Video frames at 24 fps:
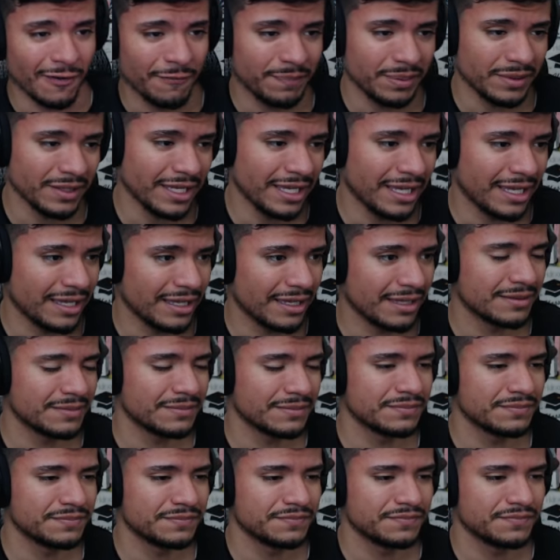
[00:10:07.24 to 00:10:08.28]
play.
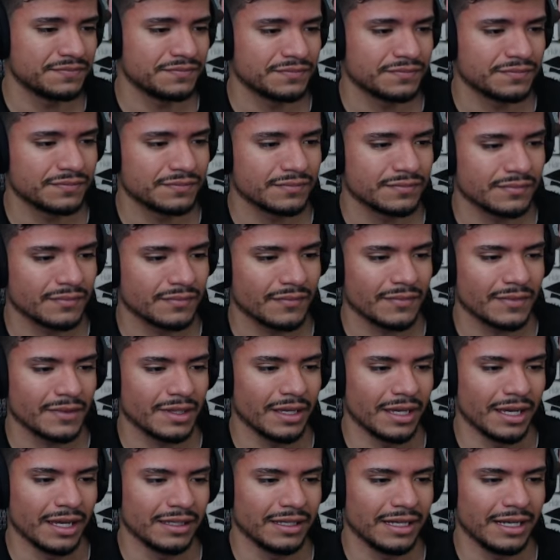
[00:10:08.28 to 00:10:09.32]

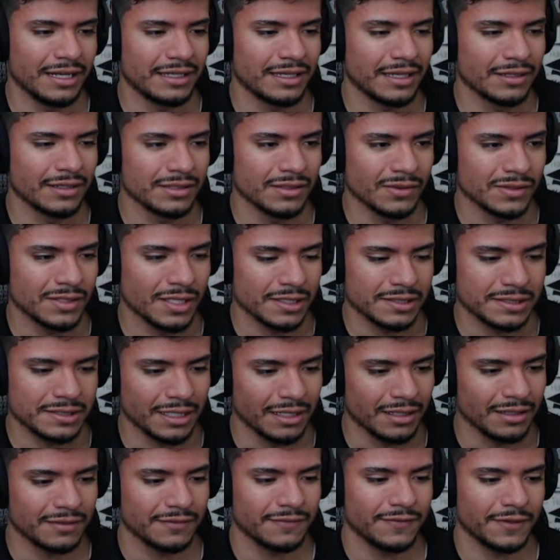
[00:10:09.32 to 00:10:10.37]
Yeah, they didn't get no
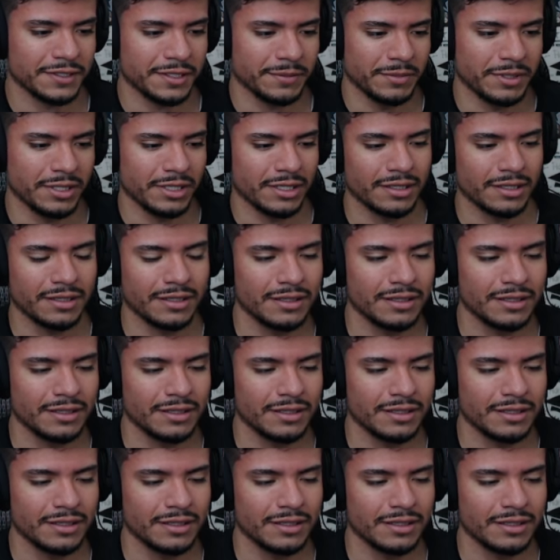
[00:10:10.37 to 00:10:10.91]
touchdown. Fucking me.